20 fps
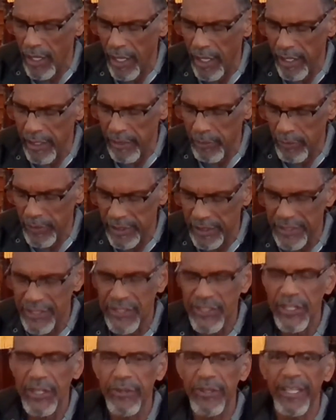when
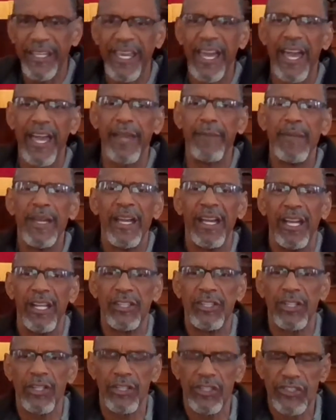Assyria came and took
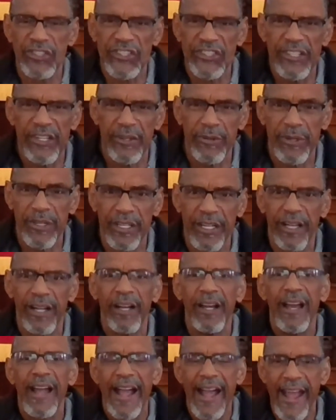Syria
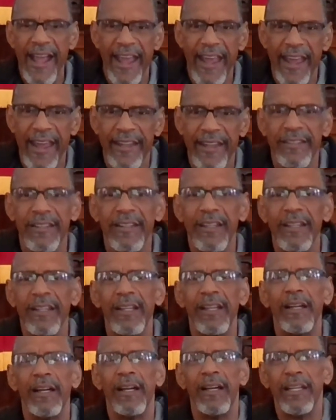and
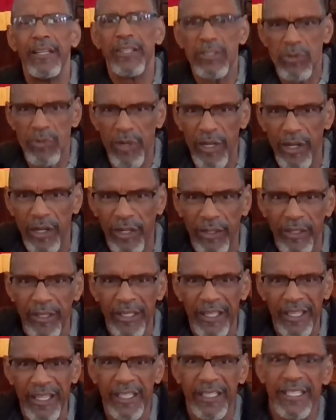Israel
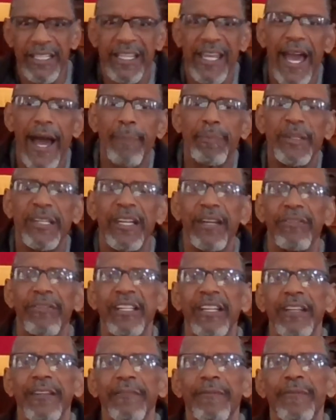into captivity.
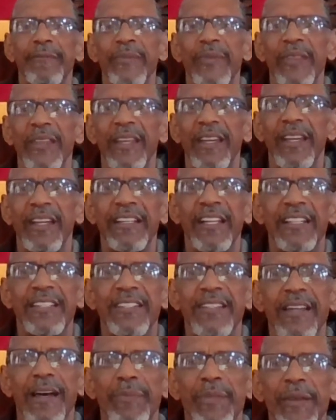Isn't that
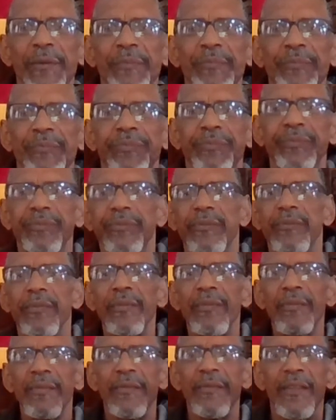something?
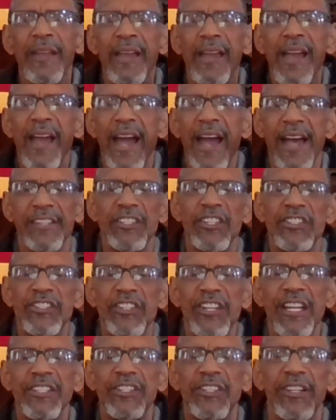As a
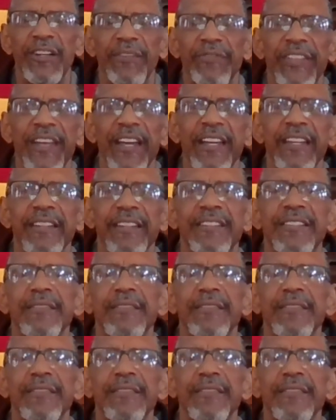gesture of thanks,